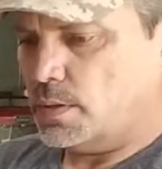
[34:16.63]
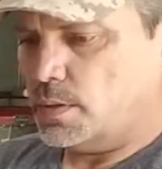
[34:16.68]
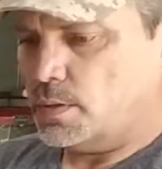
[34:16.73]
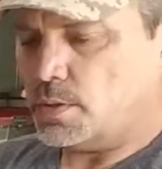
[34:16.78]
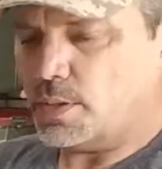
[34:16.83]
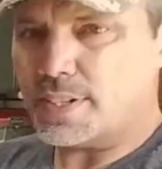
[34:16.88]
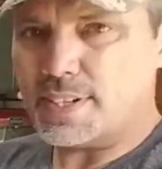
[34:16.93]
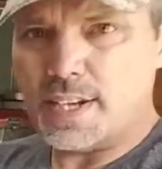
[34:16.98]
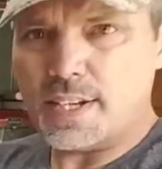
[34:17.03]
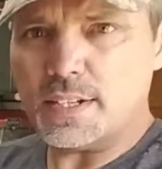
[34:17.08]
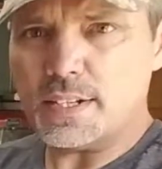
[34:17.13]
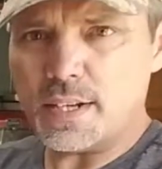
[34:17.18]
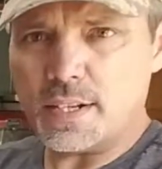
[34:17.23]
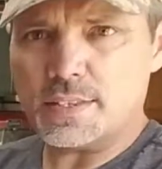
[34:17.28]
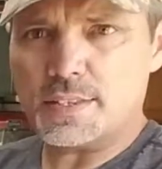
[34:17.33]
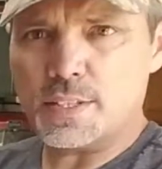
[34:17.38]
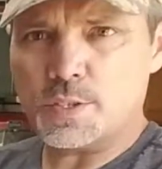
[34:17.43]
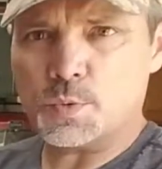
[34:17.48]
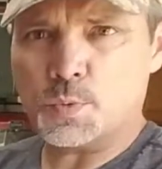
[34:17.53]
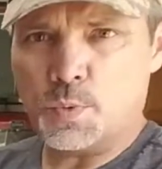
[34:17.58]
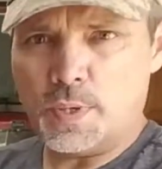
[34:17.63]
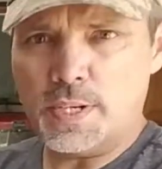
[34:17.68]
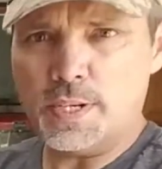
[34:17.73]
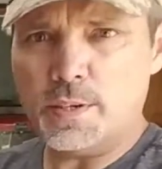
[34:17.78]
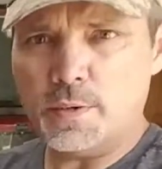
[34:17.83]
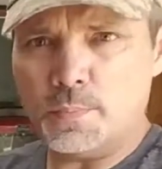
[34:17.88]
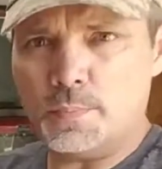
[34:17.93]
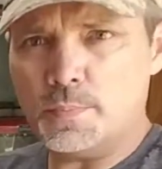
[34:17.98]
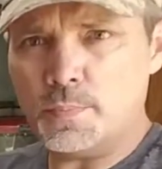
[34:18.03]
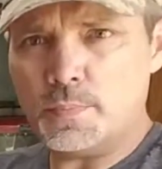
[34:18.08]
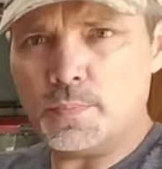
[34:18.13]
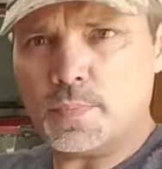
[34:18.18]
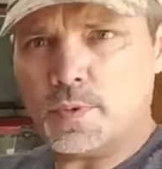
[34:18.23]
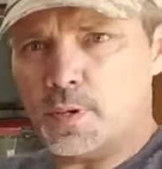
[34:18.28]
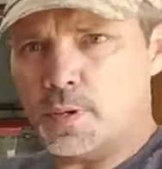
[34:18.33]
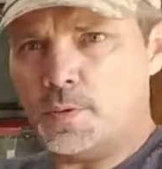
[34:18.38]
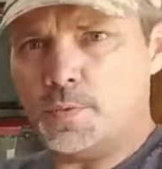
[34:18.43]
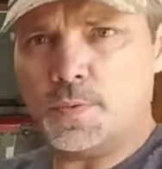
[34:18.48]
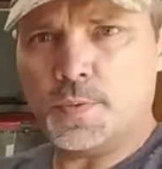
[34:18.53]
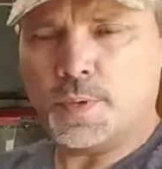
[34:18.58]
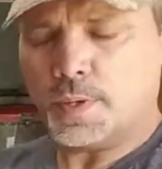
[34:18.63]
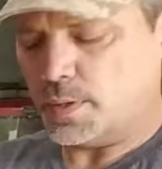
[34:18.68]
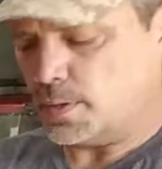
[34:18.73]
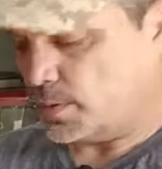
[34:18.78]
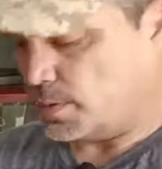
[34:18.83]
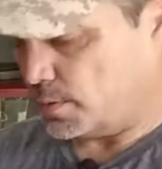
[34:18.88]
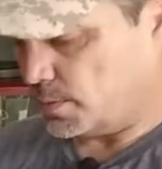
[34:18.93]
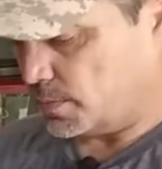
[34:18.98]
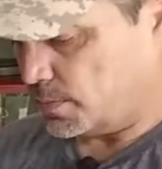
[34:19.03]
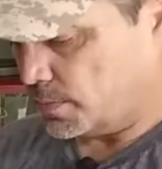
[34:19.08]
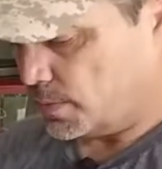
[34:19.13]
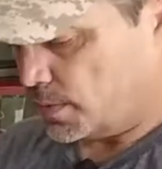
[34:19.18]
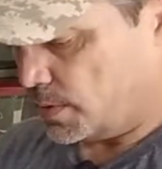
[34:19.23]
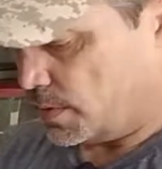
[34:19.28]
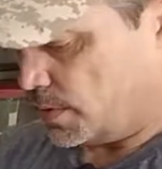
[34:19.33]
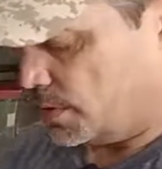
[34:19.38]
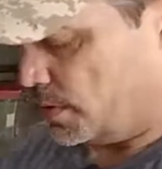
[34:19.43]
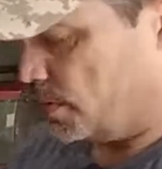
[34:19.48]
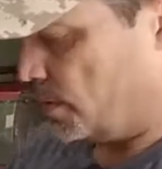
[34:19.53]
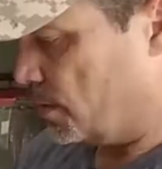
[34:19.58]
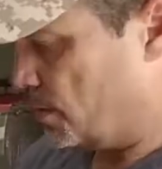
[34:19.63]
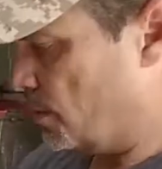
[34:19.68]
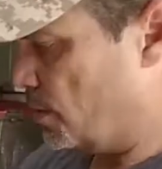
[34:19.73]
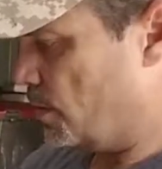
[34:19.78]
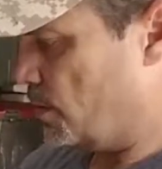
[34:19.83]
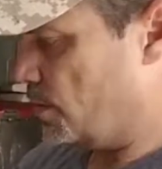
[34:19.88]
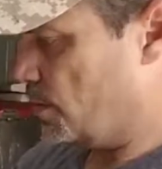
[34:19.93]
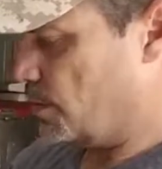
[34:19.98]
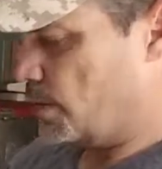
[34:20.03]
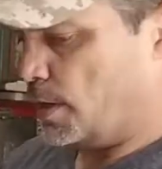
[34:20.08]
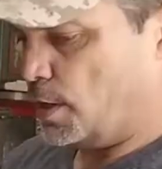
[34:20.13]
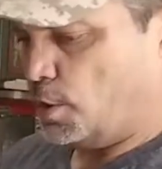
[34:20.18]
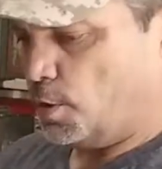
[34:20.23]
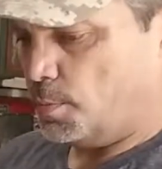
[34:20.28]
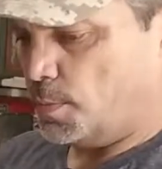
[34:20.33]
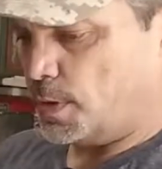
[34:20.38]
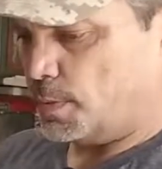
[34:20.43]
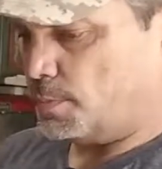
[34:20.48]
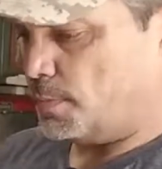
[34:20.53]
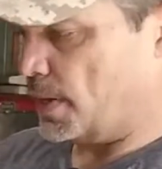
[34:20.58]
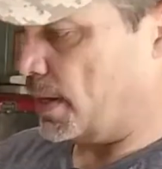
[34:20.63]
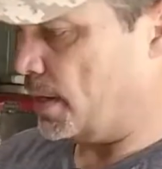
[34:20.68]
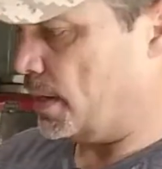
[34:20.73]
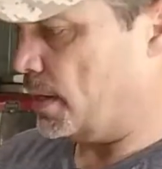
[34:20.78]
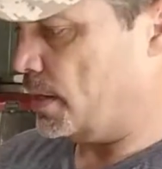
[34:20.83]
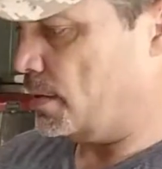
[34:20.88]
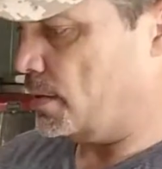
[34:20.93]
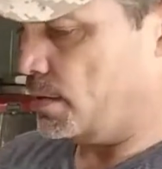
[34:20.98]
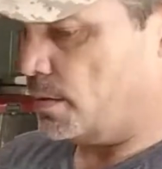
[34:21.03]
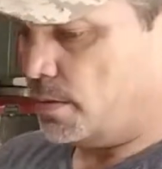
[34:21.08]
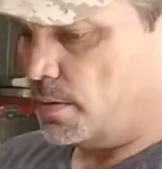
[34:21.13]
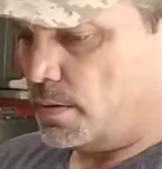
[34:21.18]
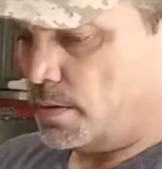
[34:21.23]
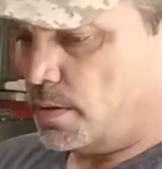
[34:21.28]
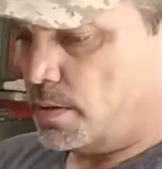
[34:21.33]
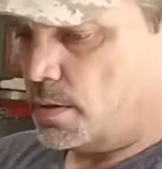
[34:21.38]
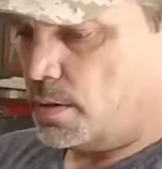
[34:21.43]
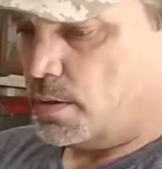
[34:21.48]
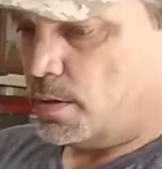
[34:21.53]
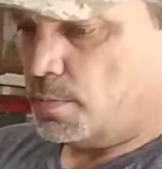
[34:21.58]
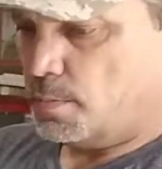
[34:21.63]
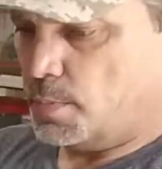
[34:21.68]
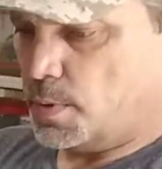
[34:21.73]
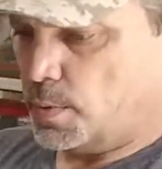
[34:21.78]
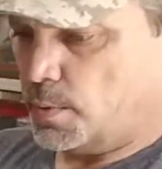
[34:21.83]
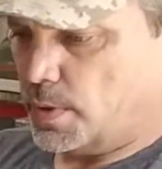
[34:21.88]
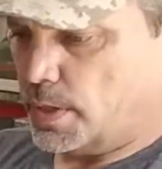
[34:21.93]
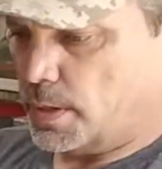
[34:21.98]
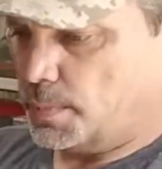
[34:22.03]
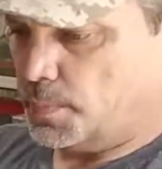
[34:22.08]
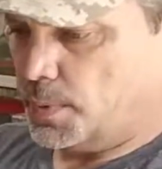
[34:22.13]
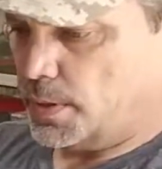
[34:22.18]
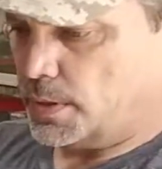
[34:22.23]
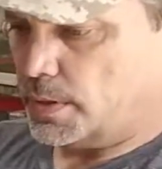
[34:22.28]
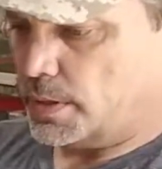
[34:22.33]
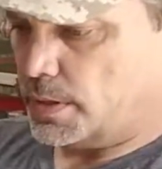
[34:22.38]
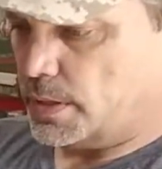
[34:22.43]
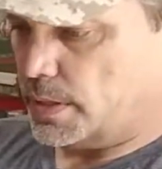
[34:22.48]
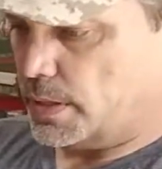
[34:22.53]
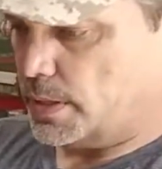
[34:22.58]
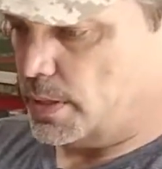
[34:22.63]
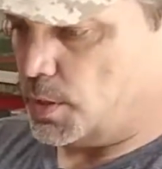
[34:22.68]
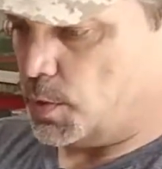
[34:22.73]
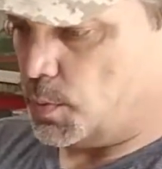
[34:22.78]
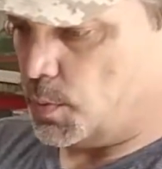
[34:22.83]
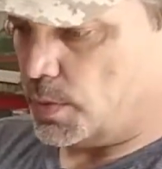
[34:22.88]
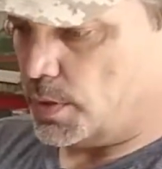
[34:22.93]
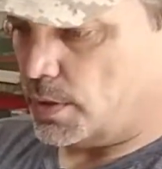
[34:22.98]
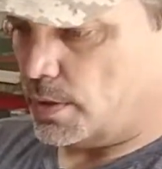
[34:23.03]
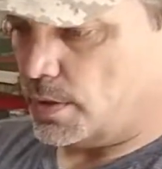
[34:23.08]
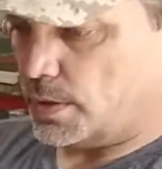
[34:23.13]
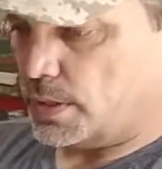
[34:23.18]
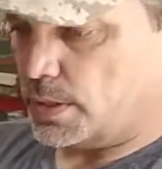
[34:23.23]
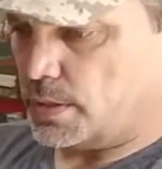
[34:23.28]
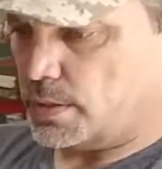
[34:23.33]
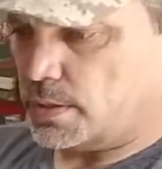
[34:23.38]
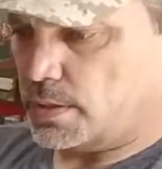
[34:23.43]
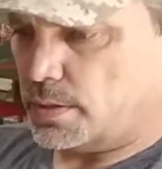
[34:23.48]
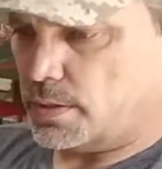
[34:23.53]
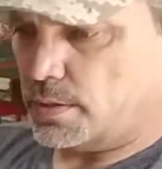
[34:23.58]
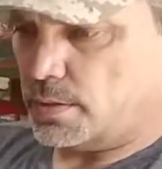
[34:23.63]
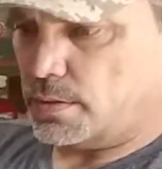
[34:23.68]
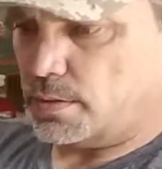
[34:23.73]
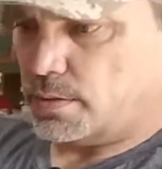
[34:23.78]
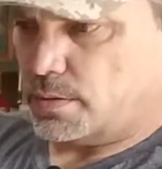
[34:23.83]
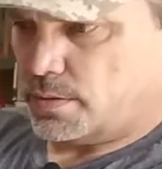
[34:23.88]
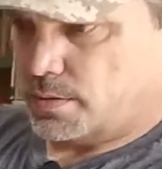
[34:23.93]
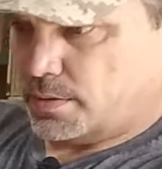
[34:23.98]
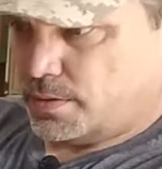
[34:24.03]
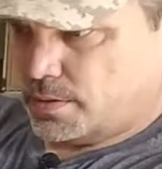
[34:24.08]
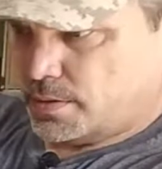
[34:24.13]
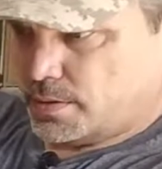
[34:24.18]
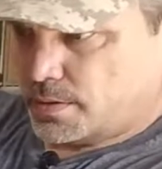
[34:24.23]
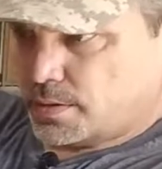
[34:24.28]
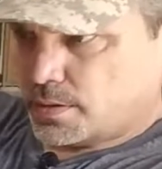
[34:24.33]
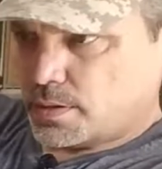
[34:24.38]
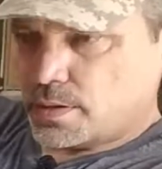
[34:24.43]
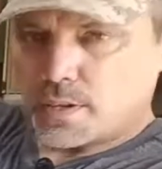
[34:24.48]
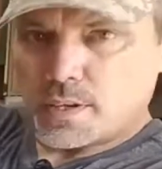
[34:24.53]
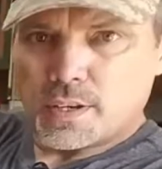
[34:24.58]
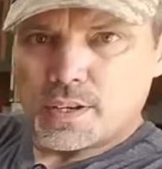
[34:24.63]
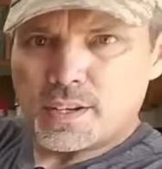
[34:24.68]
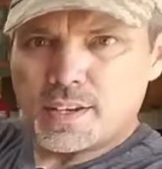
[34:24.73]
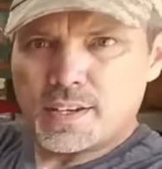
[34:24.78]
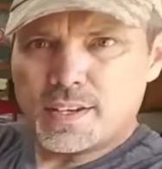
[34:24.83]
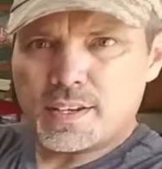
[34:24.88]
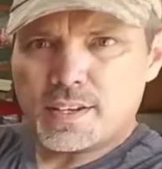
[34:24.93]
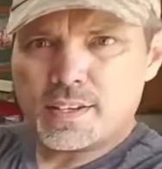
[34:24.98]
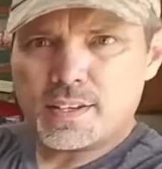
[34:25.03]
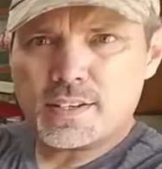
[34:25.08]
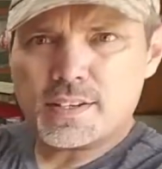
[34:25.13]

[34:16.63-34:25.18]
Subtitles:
I kind of got this rim of the helmet made, but when I put this one on it, it